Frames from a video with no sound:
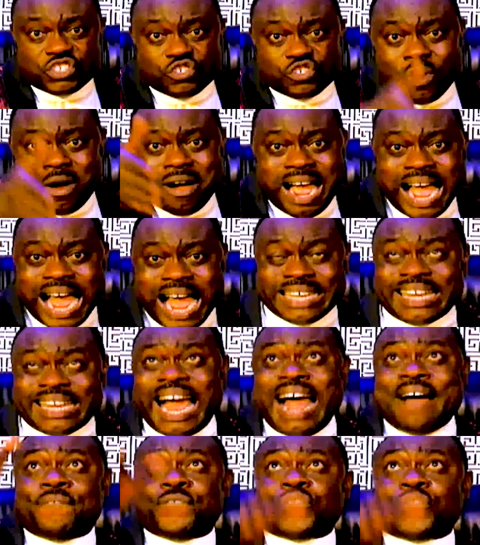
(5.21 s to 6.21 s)
hand, I've
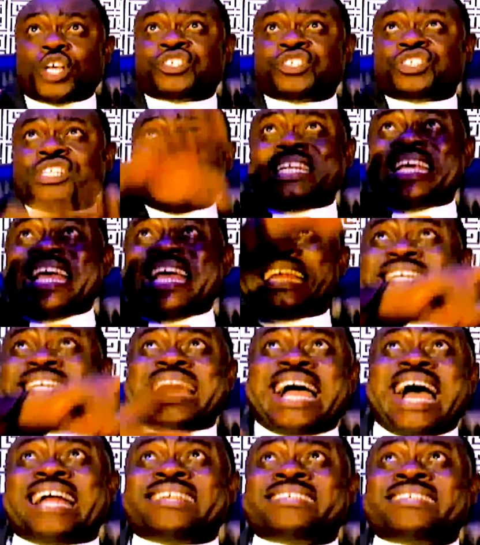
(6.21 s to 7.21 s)
not seen any
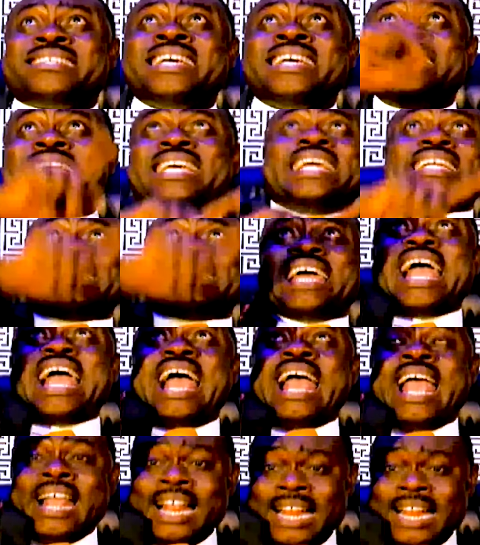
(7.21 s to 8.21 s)
hand in the air,
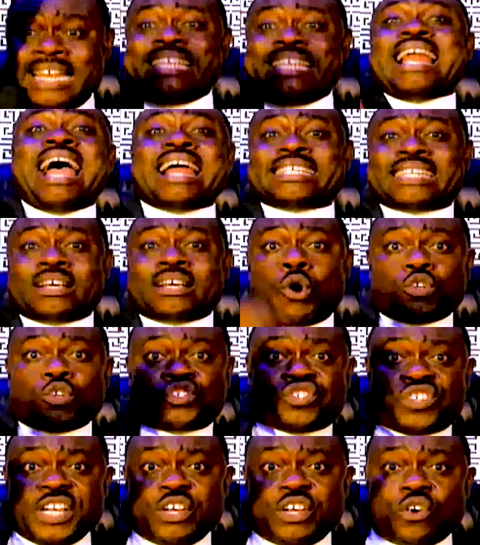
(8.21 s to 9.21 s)
land, or sea,
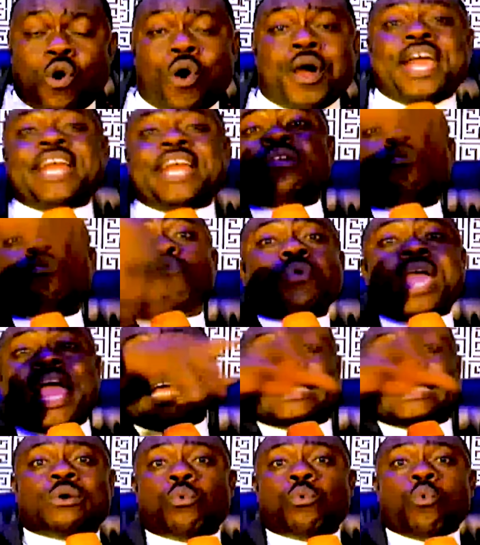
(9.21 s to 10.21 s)
or anywhere in the
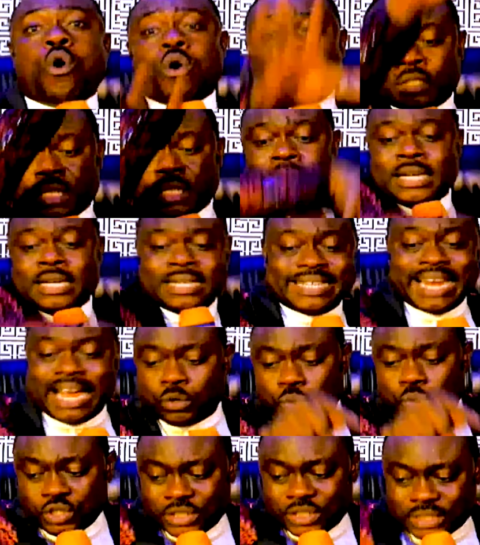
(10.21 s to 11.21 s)
world that could
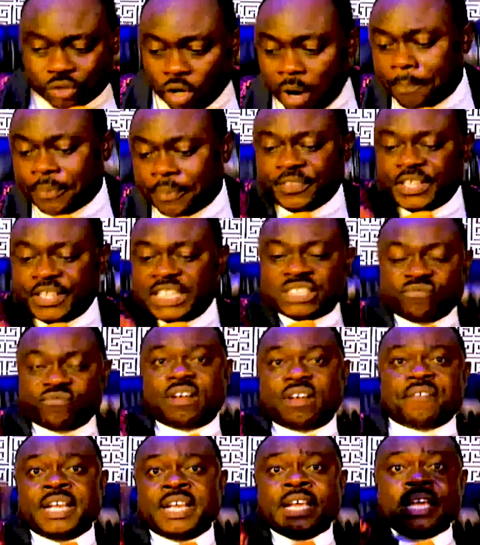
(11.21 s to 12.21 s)
stop this very
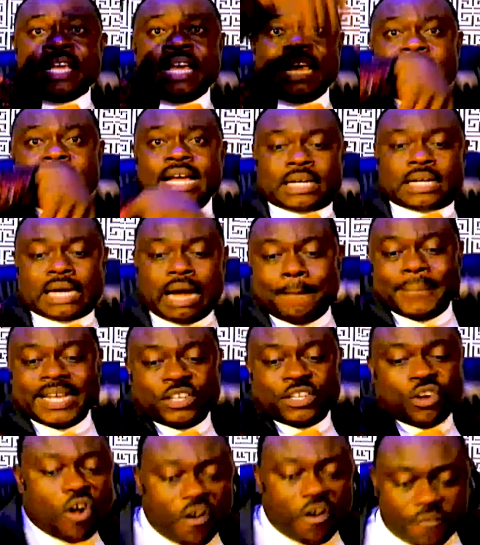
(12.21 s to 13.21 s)
coming
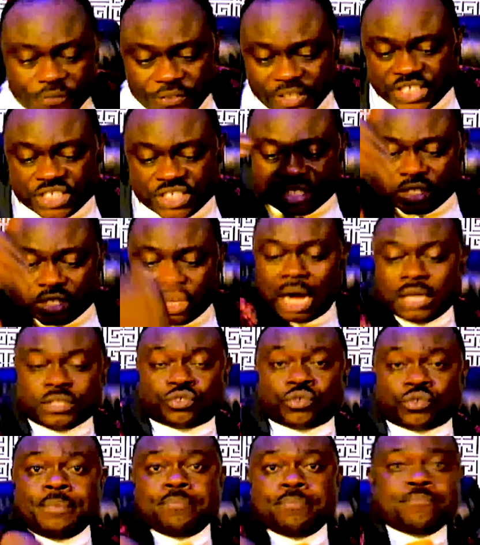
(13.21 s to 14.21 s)
of this country,
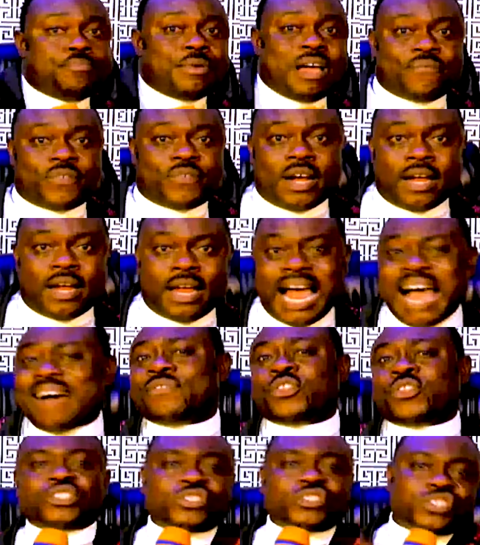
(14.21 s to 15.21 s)
Biafra. I've not
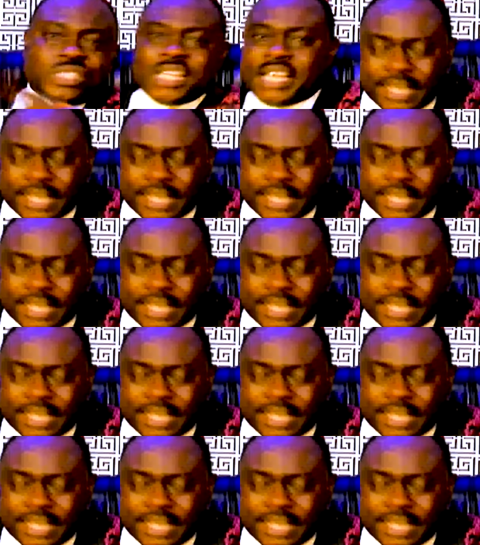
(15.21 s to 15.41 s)
seen.